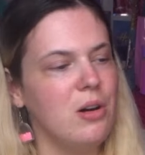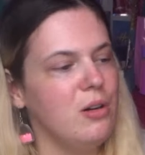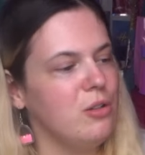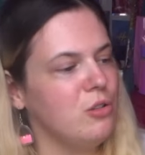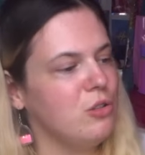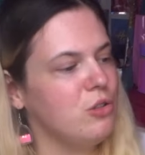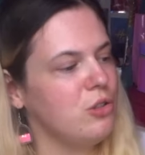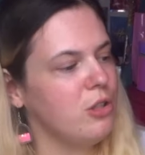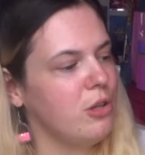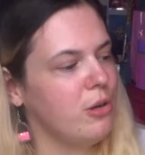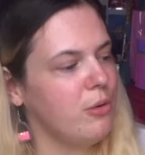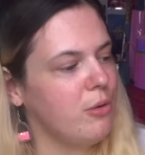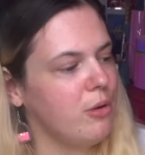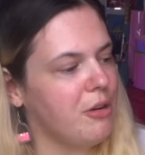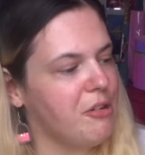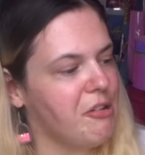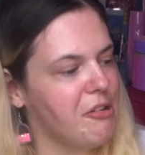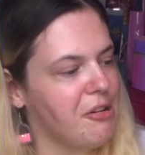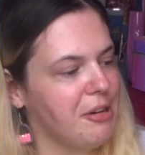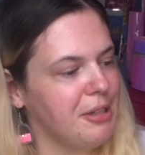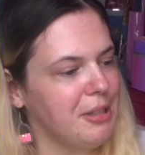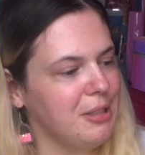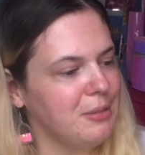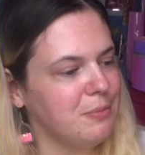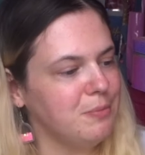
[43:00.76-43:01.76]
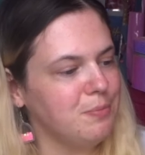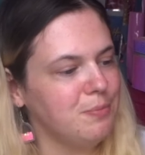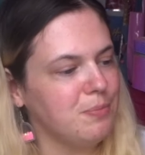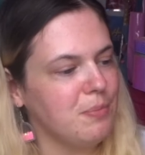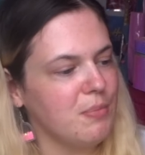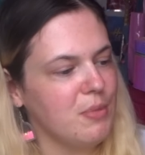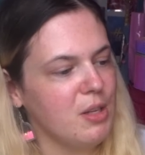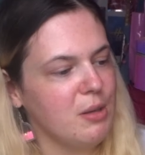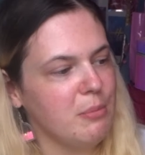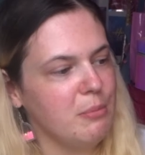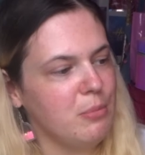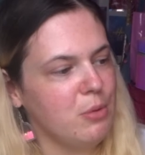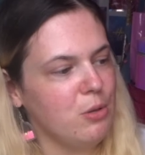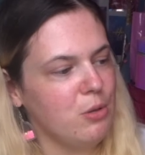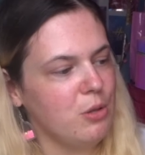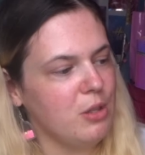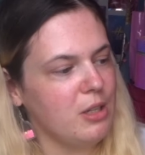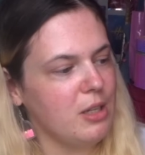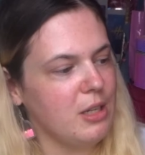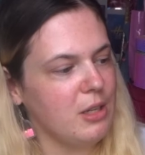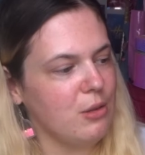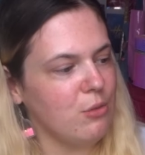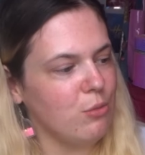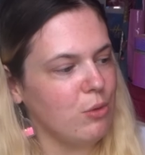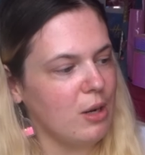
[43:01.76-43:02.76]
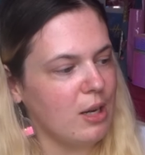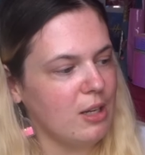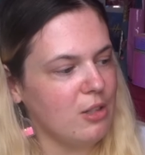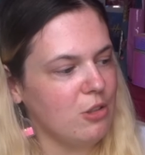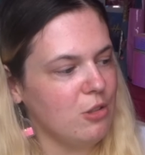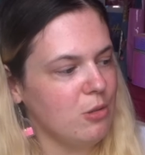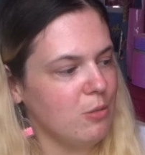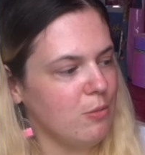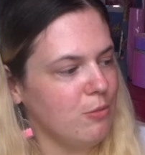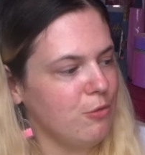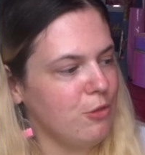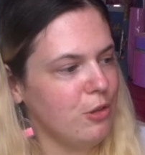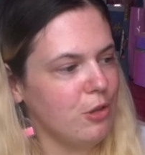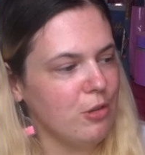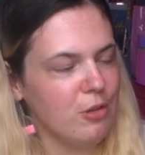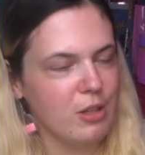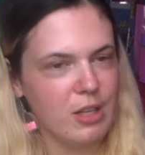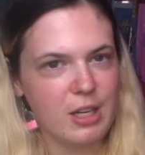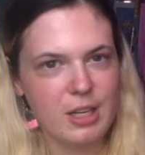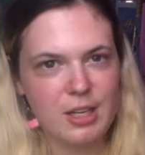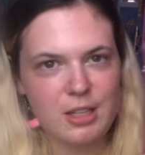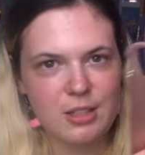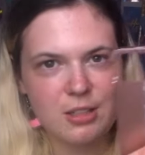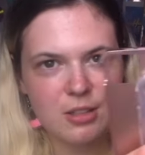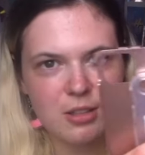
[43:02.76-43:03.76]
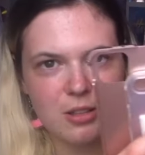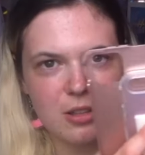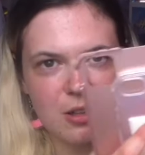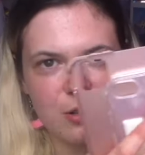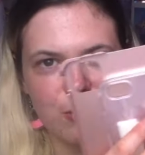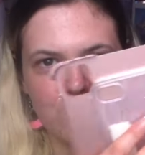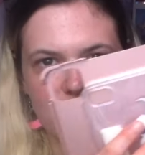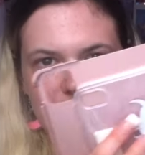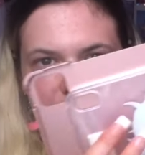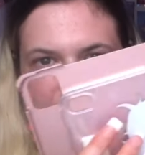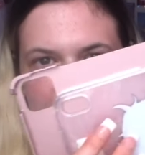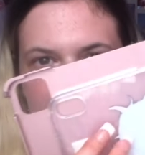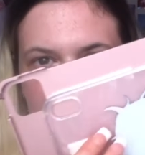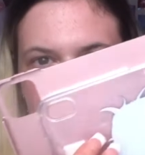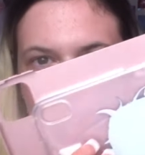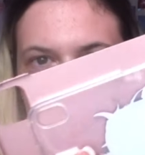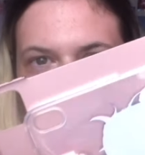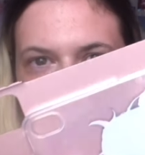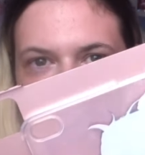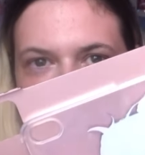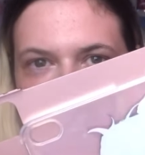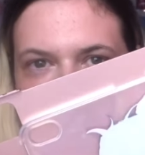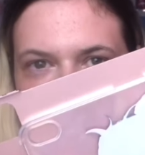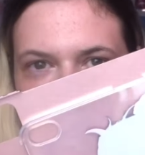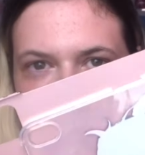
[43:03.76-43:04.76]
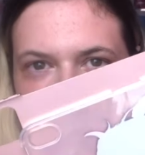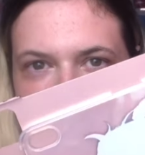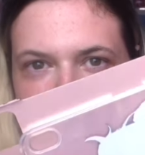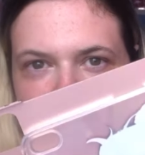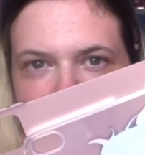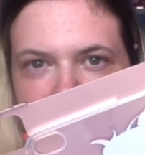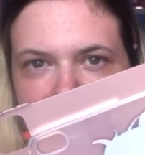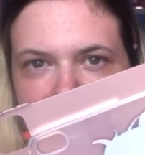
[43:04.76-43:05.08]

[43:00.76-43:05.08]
So I put a random case in.